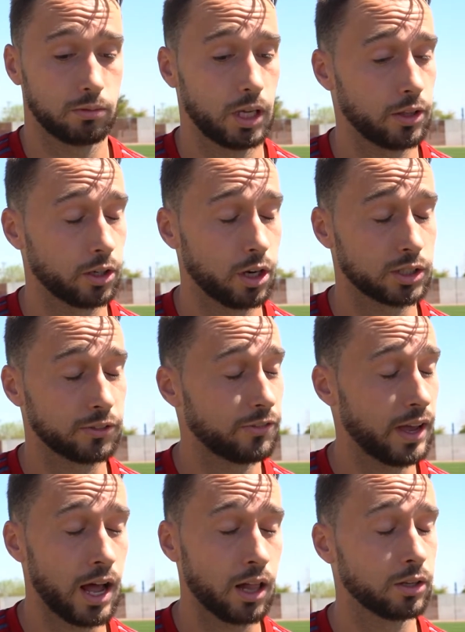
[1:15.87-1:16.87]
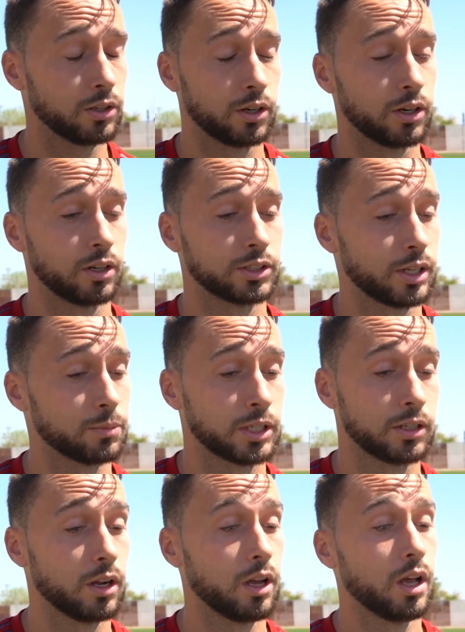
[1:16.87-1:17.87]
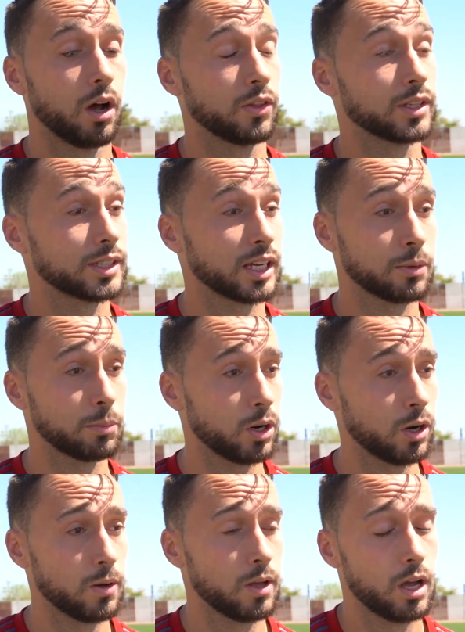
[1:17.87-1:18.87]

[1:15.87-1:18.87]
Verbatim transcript: either cause a foul or, or, something on the second ball.